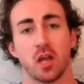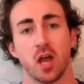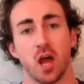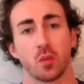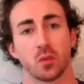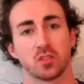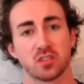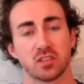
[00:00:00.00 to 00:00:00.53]
I
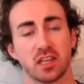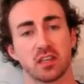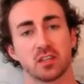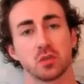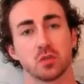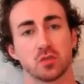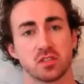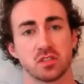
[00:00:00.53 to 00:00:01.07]
want you to get
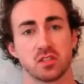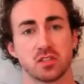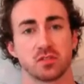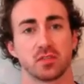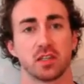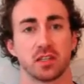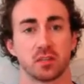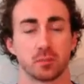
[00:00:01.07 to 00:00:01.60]
used to this
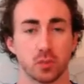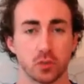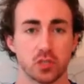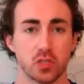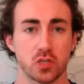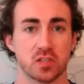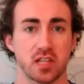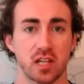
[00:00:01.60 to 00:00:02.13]
feeling. Push
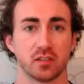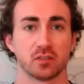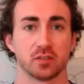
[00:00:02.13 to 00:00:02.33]
yourself.